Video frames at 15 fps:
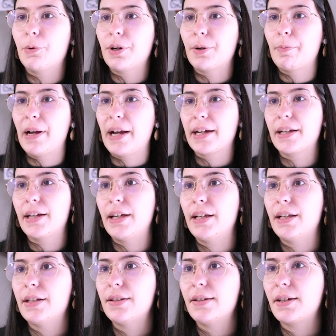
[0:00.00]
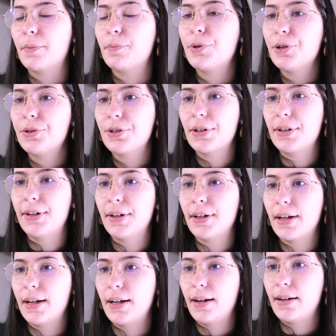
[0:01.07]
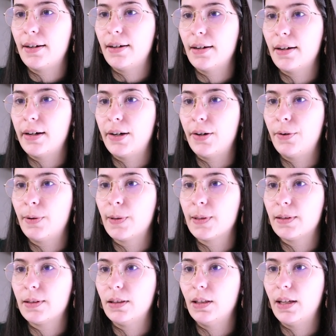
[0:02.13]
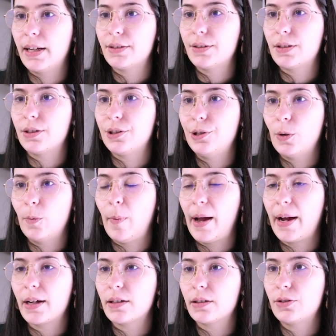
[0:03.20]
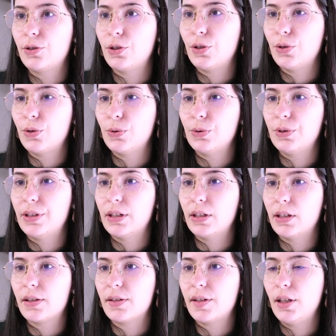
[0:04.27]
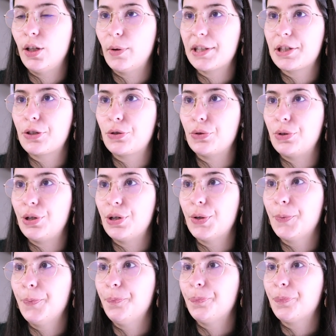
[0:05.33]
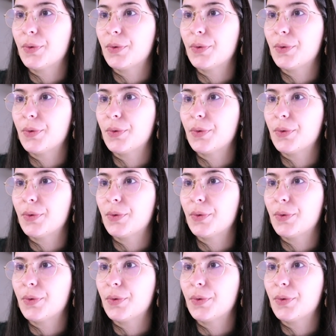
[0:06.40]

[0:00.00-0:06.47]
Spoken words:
we're back in the computer, and now let's go back to the Silhouette Studio.